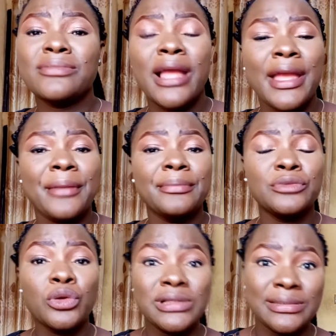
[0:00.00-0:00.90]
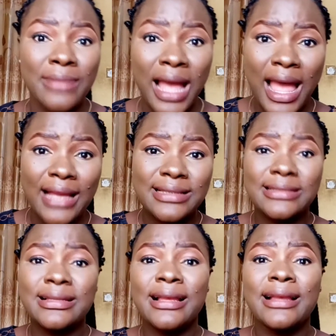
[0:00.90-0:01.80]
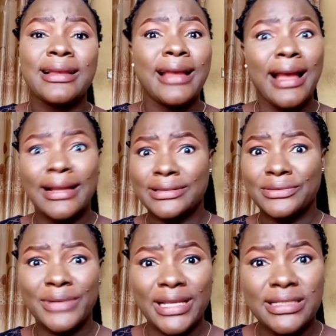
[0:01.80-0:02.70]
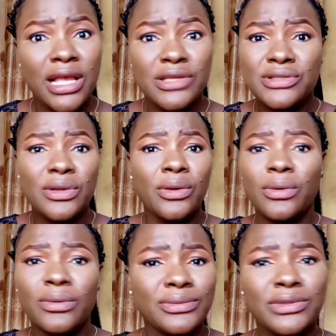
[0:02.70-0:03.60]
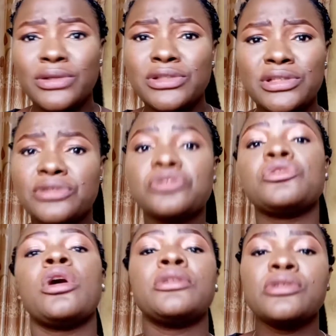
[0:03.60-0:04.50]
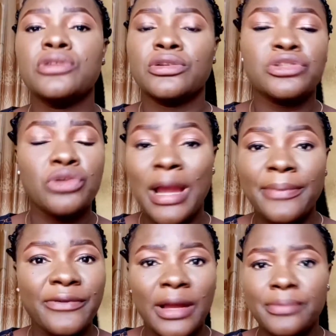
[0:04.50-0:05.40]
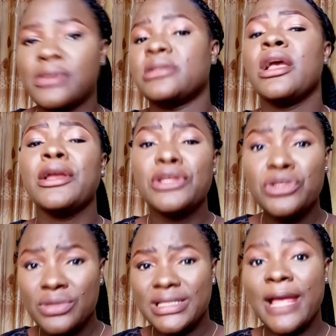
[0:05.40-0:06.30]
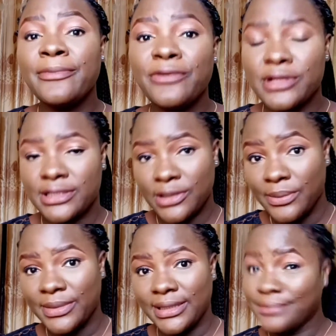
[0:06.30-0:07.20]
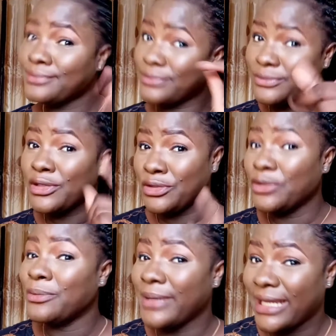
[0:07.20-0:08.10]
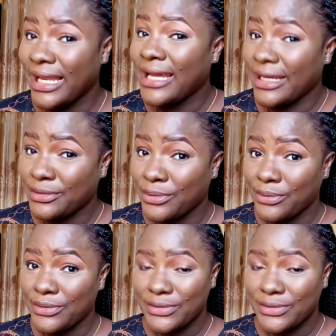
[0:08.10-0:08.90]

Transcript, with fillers: um, nose masks and the rest. So don't just throw all those your scrap fabrics. Use them for something. You'll be glad I told you